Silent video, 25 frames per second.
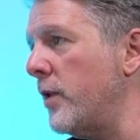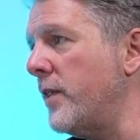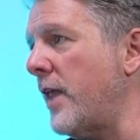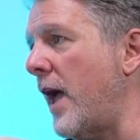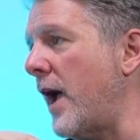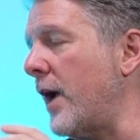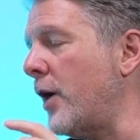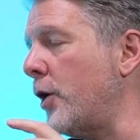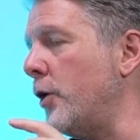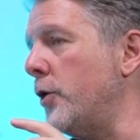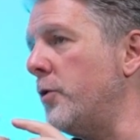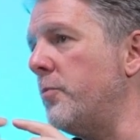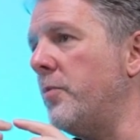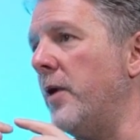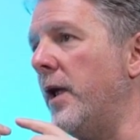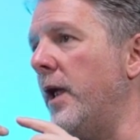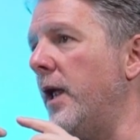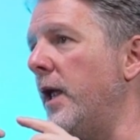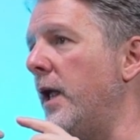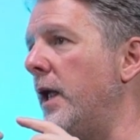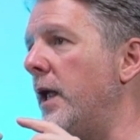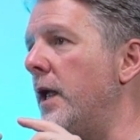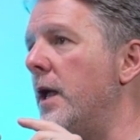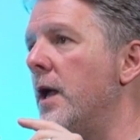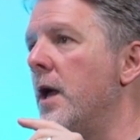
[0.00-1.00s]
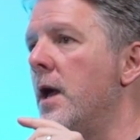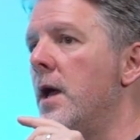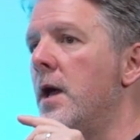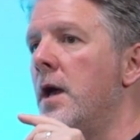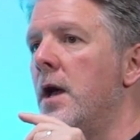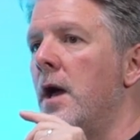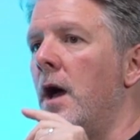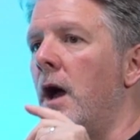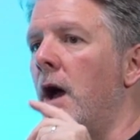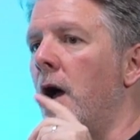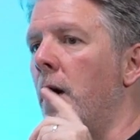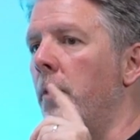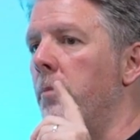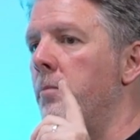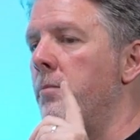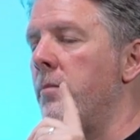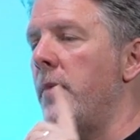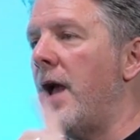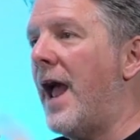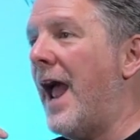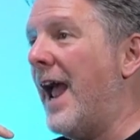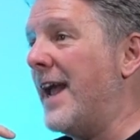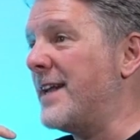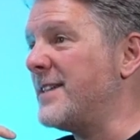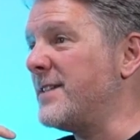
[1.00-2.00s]
and that could be
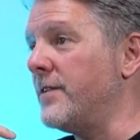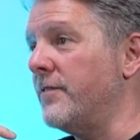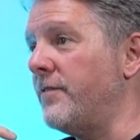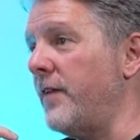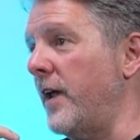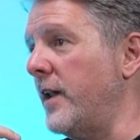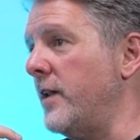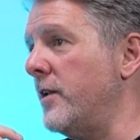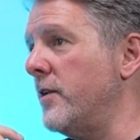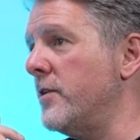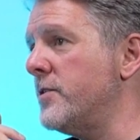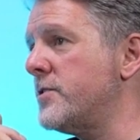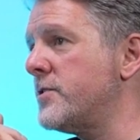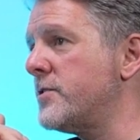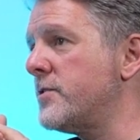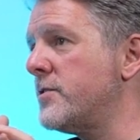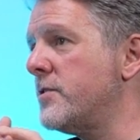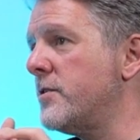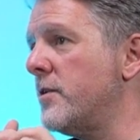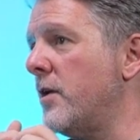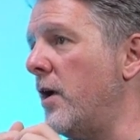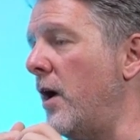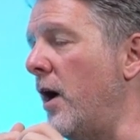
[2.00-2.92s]
ex-offenders,